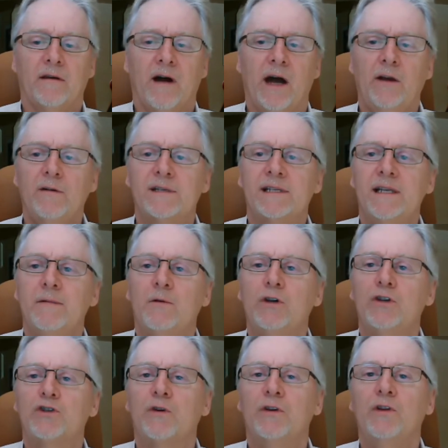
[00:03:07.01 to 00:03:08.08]
I don't sleep
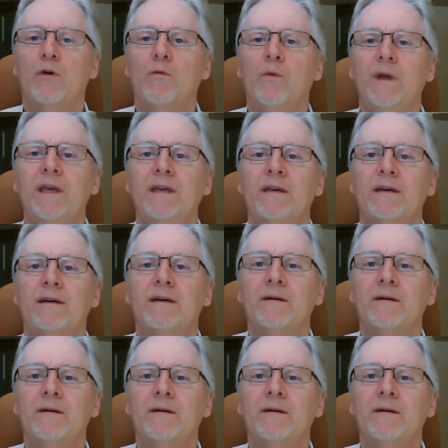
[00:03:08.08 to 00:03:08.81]
good during the week